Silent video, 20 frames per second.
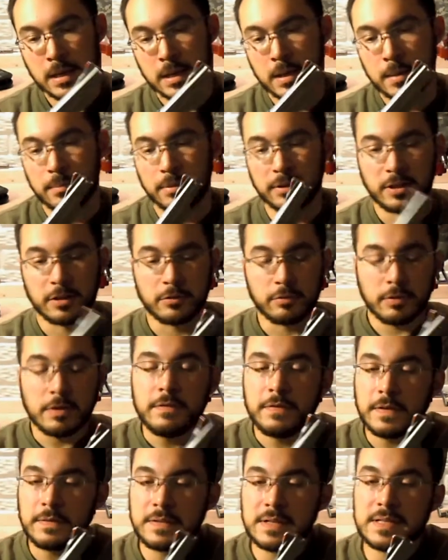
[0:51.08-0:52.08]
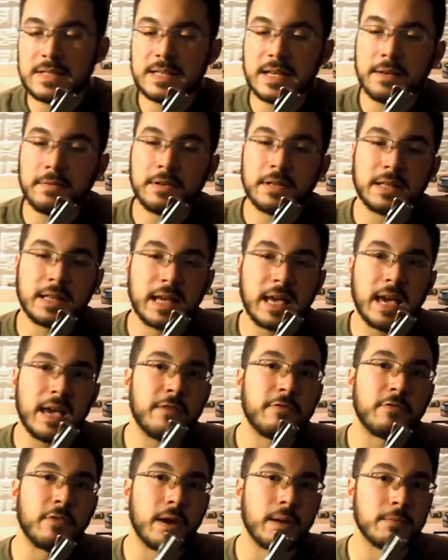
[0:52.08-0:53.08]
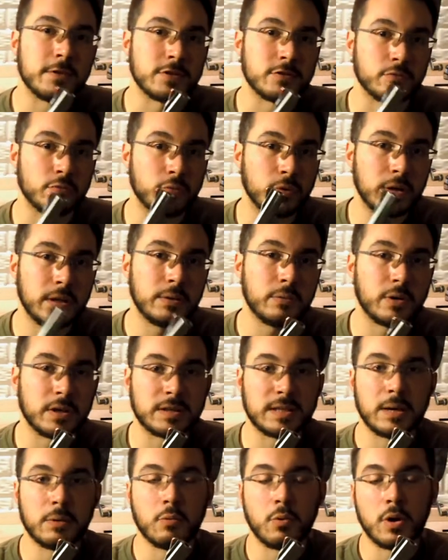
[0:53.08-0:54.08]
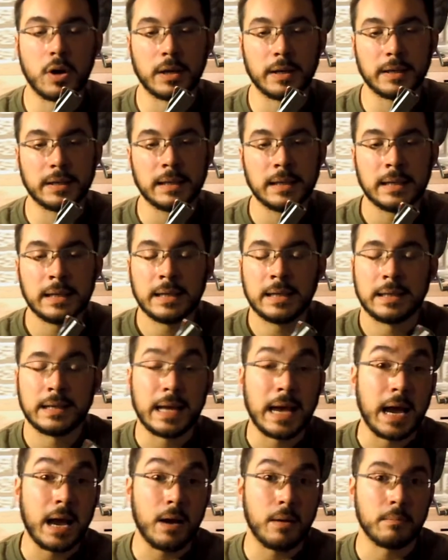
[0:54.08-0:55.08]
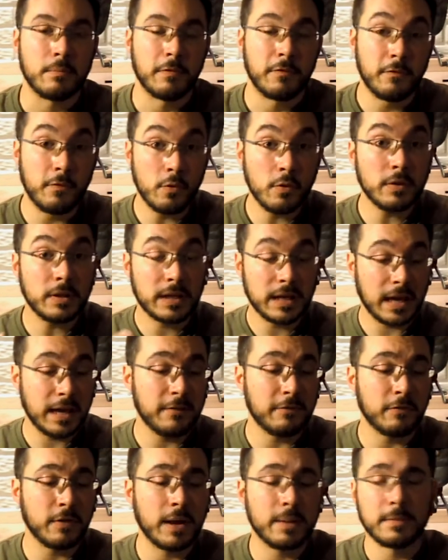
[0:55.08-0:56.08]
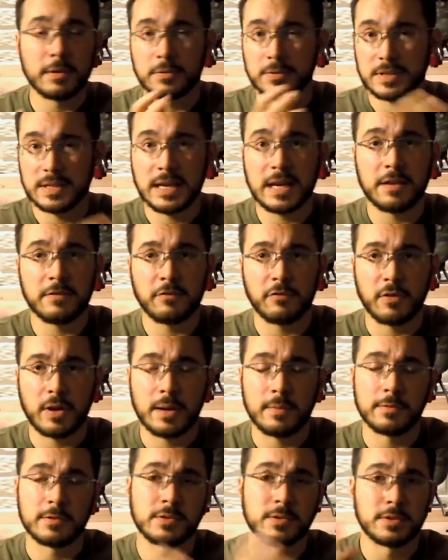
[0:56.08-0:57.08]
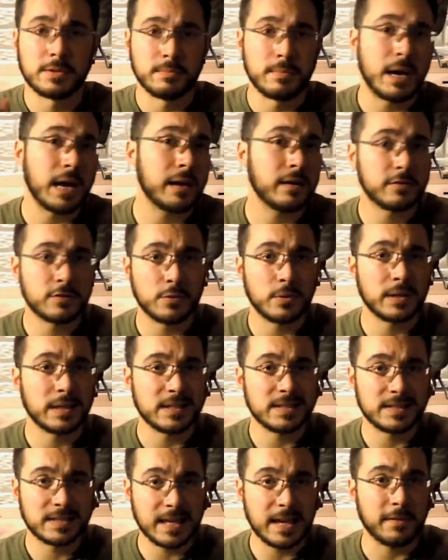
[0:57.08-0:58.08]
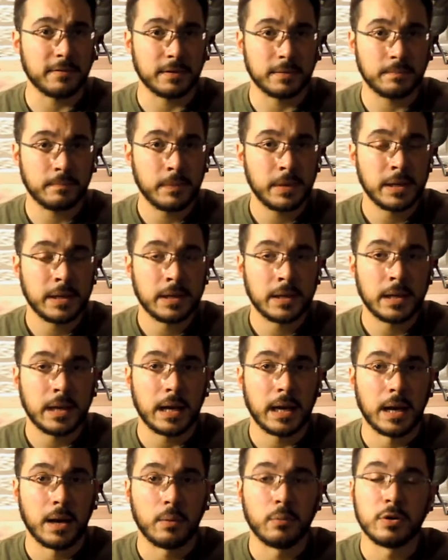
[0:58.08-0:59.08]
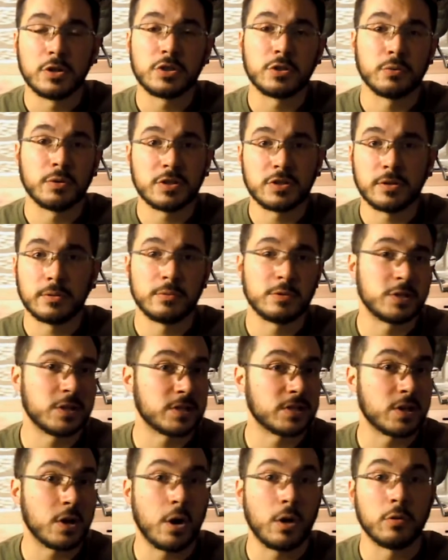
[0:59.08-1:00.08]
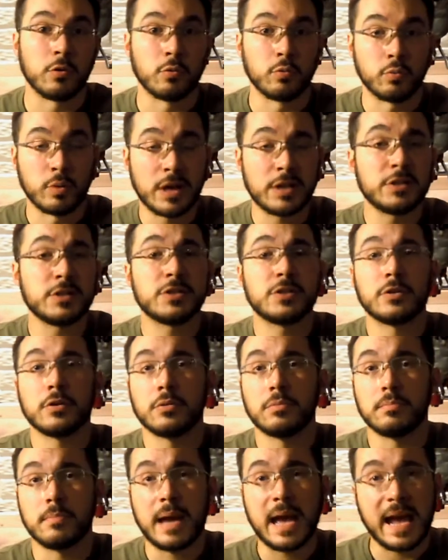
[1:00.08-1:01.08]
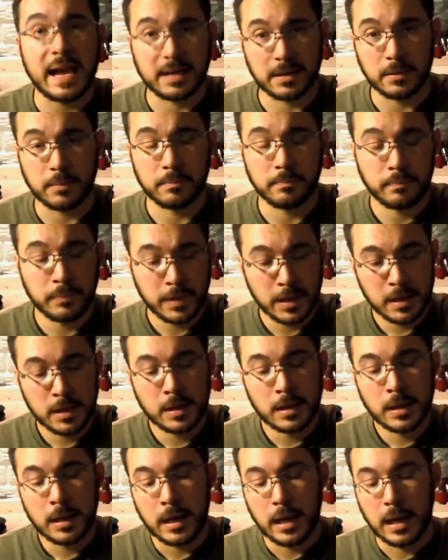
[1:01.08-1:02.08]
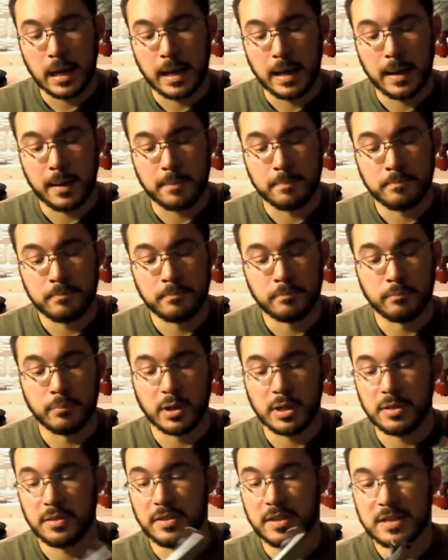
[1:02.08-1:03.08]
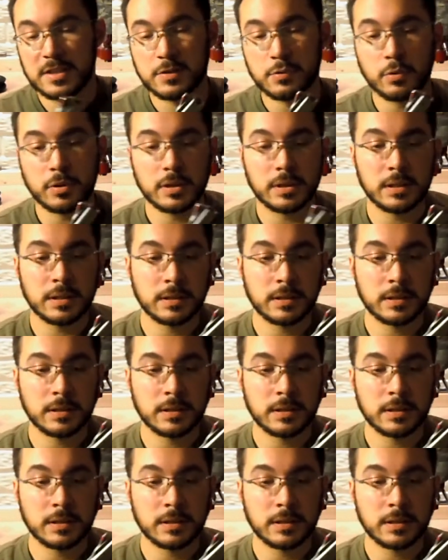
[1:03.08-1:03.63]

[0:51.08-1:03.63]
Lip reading: but the 357 and the K-frame is really what they wanted. Now, before the K-frame, there was the N-frame, which was the Model 27. Which originally was just called the Registered Magnum. But this one